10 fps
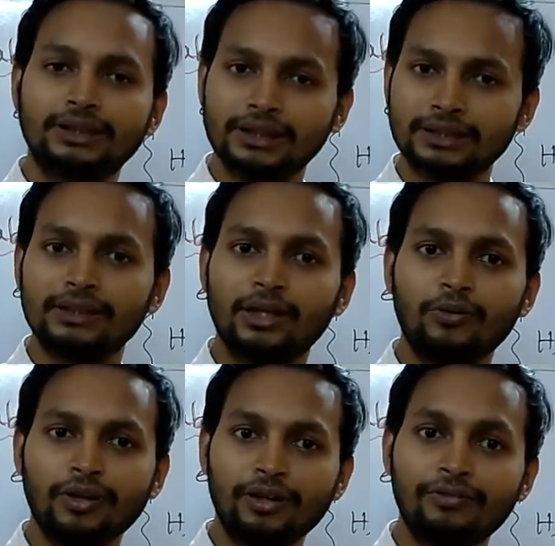just
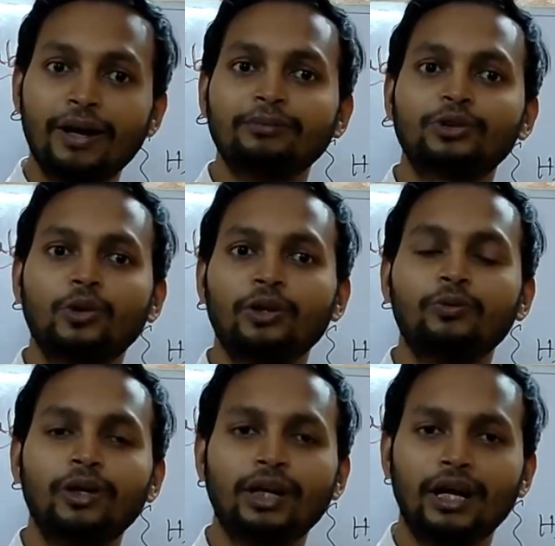now if I am throwing
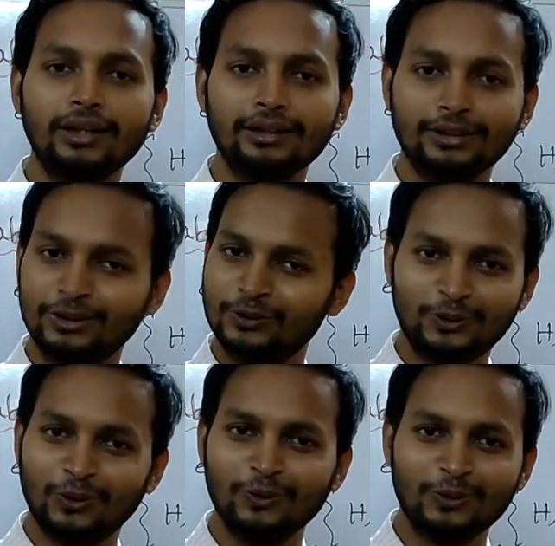one die? You
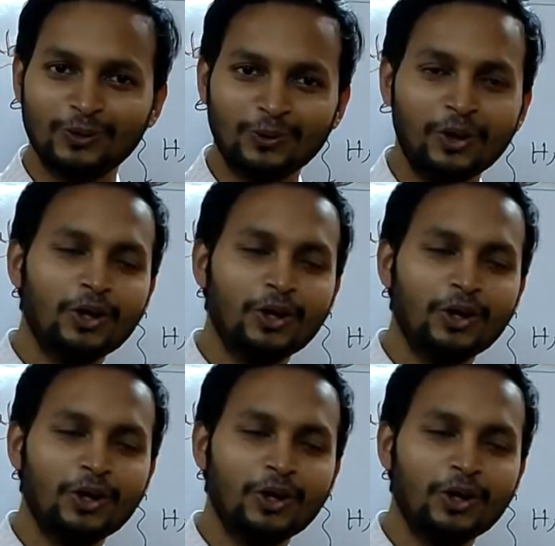don't know.